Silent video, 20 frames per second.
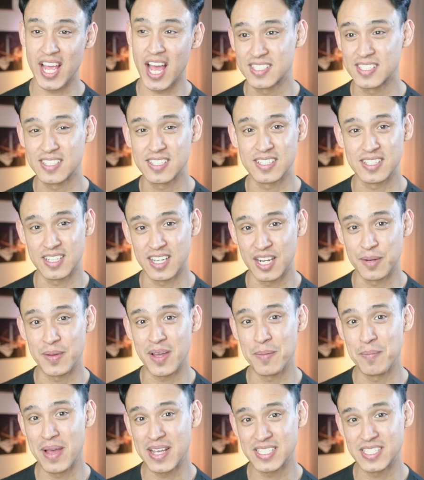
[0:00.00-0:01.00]
It's gonna be
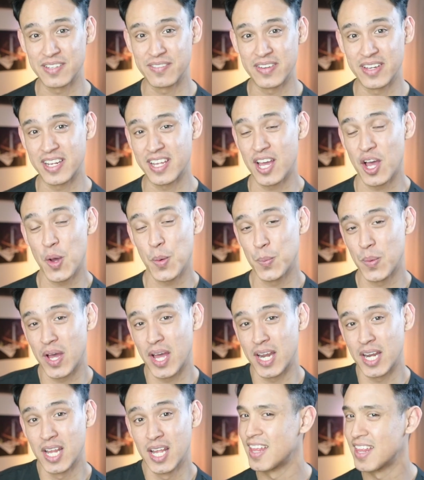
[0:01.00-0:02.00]
a messy video,
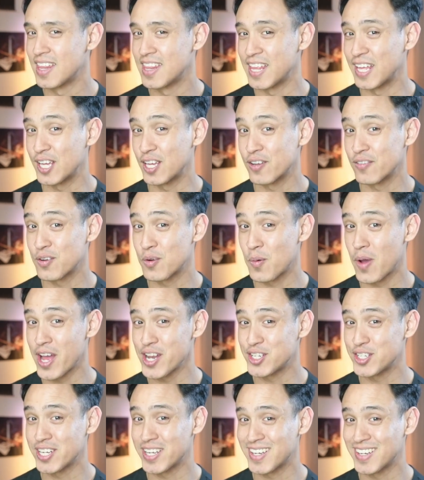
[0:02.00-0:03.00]
but thank you for
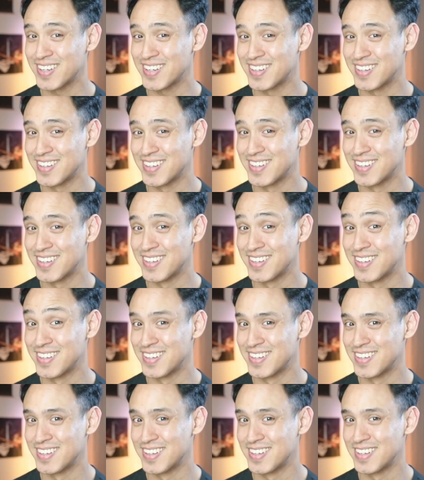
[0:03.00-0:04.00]
watching.
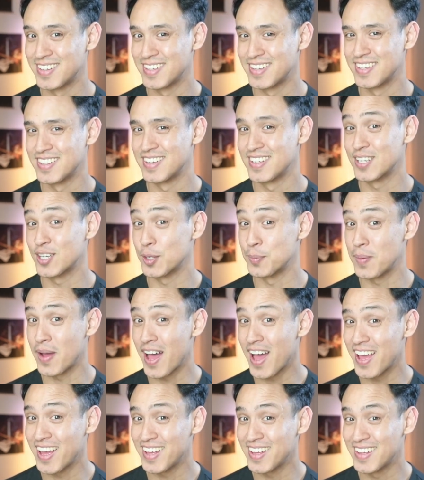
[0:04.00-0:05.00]

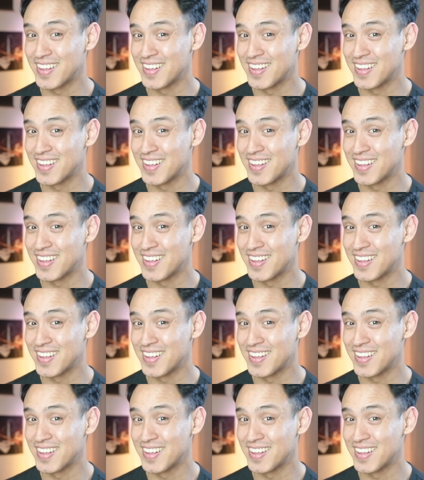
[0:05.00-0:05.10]
Goodbye.